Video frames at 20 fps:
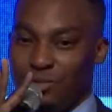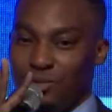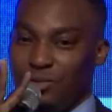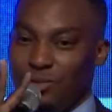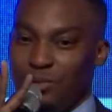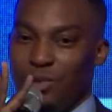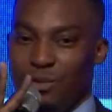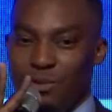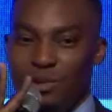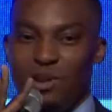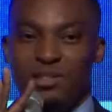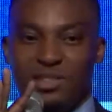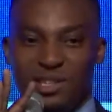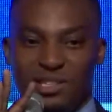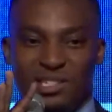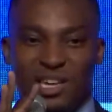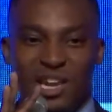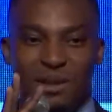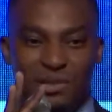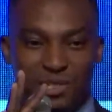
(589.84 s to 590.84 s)
We're not the
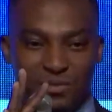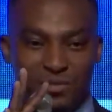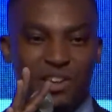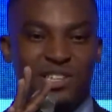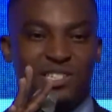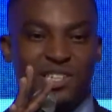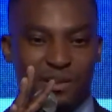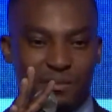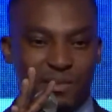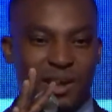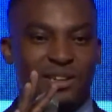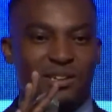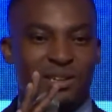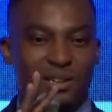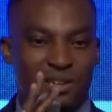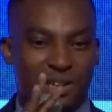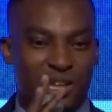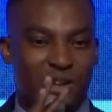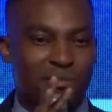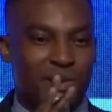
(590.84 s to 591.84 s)
same. It's very
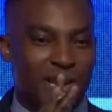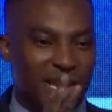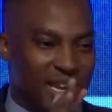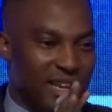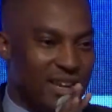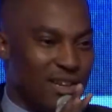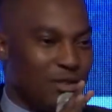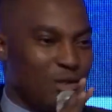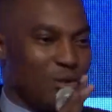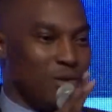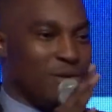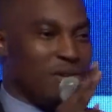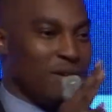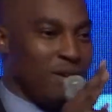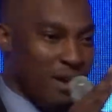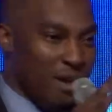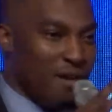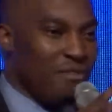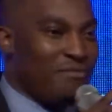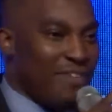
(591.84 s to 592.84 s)
segmented. There are millennials who are
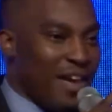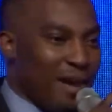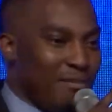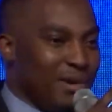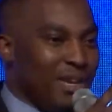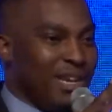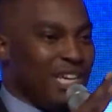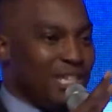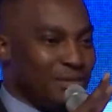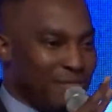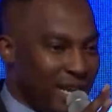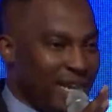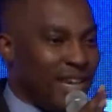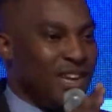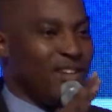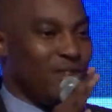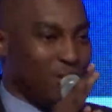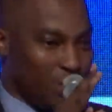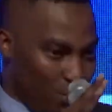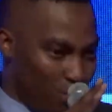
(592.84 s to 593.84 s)
families,
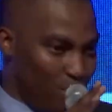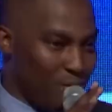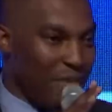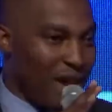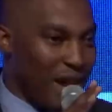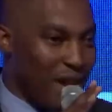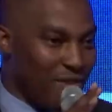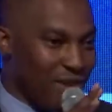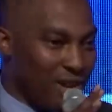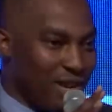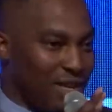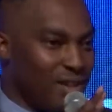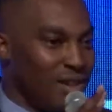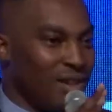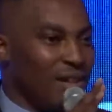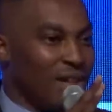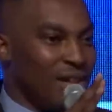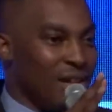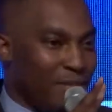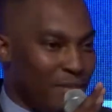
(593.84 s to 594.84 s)
millennials who are married,
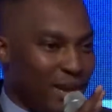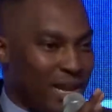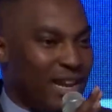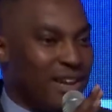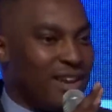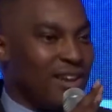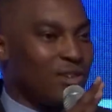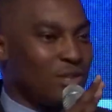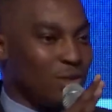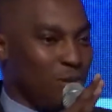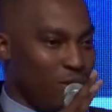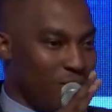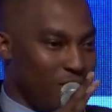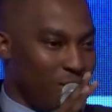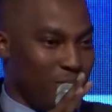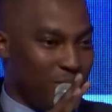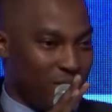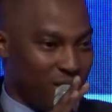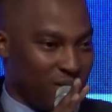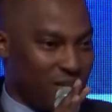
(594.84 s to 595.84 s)
millennials who are
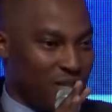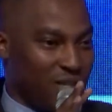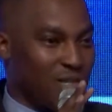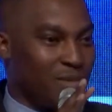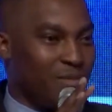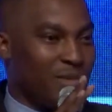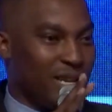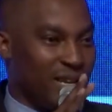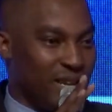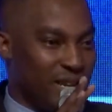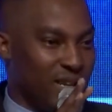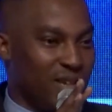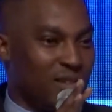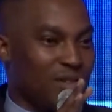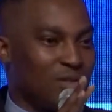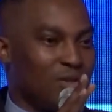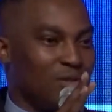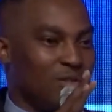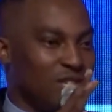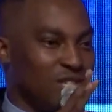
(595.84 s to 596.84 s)
ambitious,
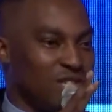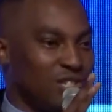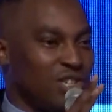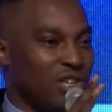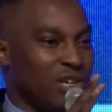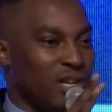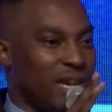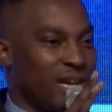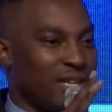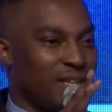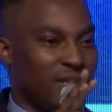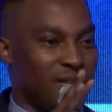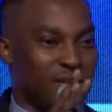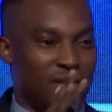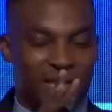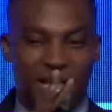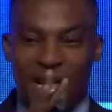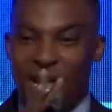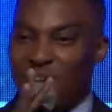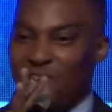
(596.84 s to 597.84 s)
millennials who just chill at
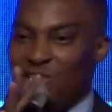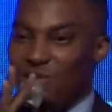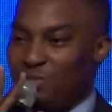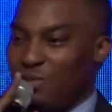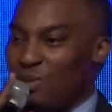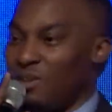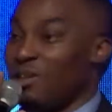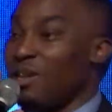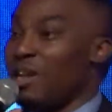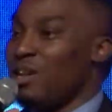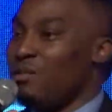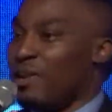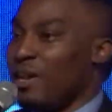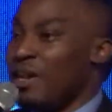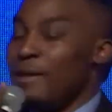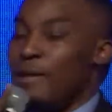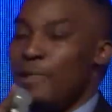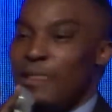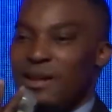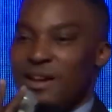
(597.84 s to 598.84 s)
Tiger's Milk. Anyway,
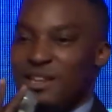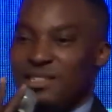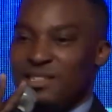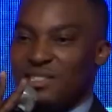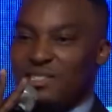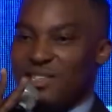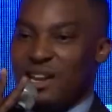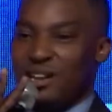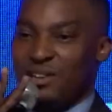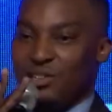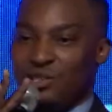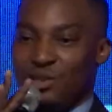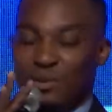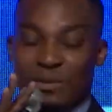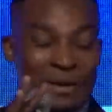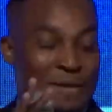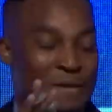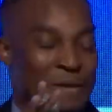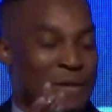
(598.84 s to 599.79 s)
that's a side issue, but